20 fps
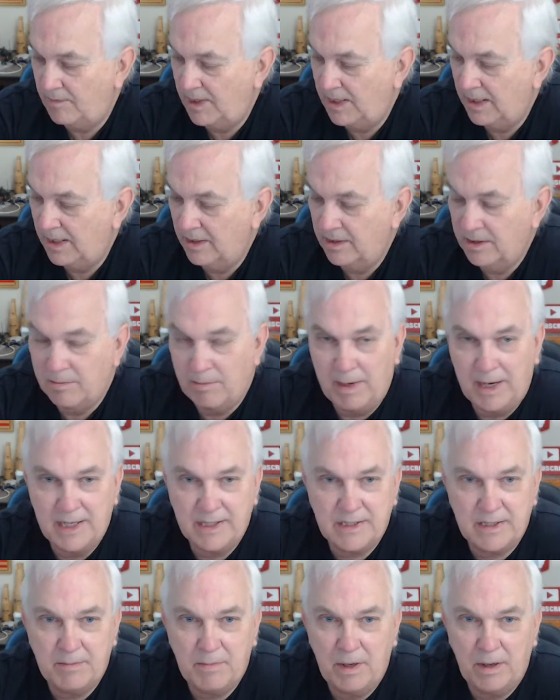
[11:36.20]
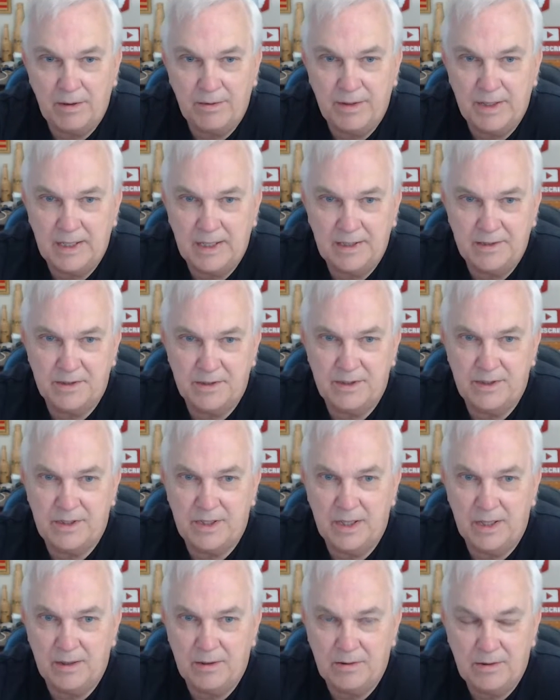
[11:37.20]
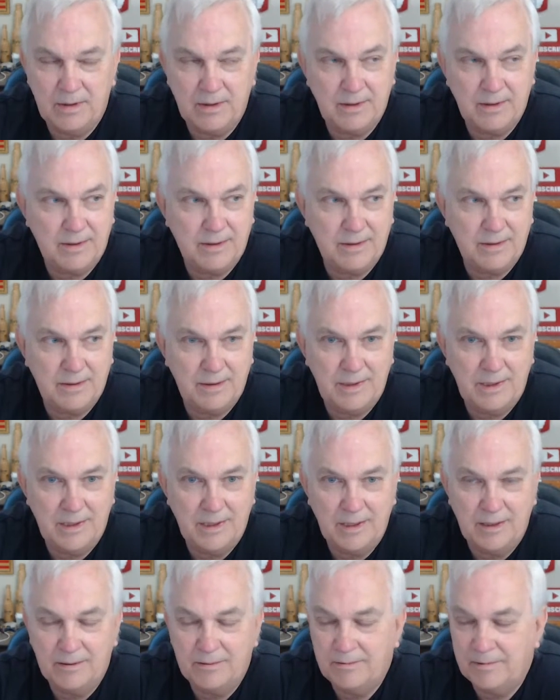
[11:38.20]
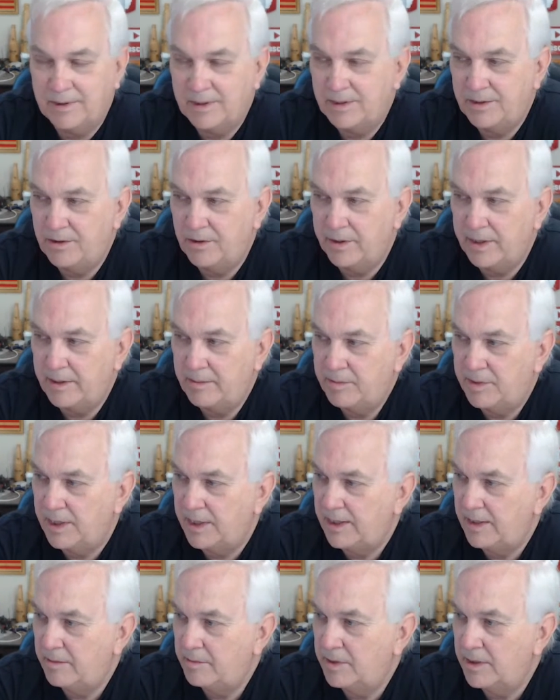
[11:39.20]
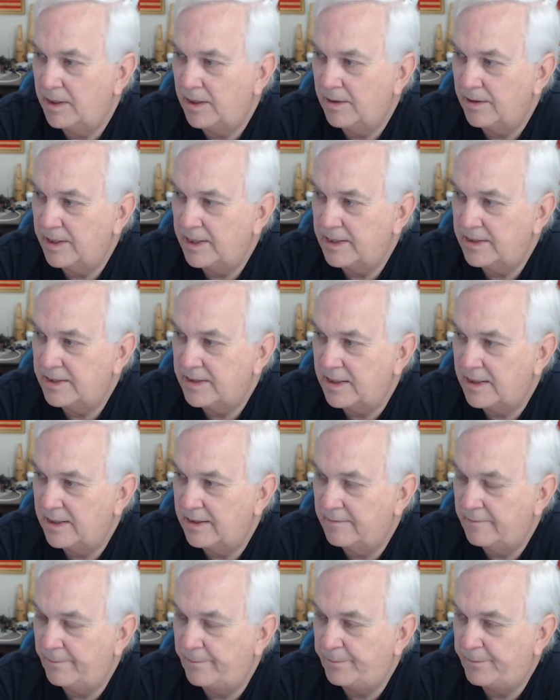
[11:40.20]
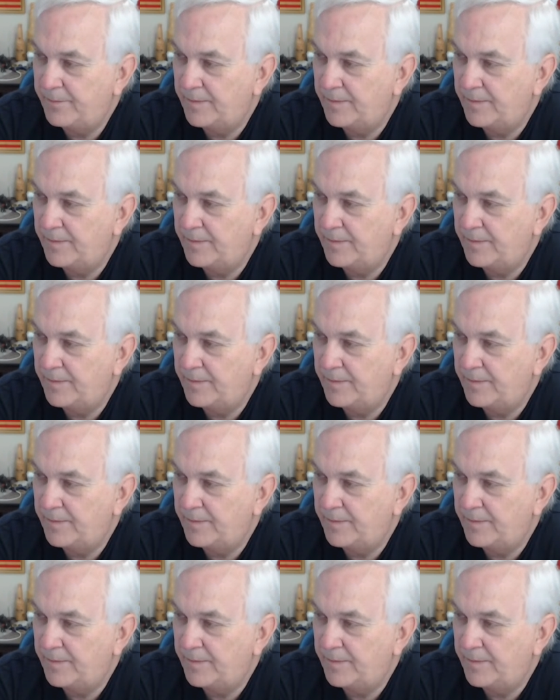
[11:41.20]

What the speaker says: the basketball thing's a joke. The dream team and all that stuff.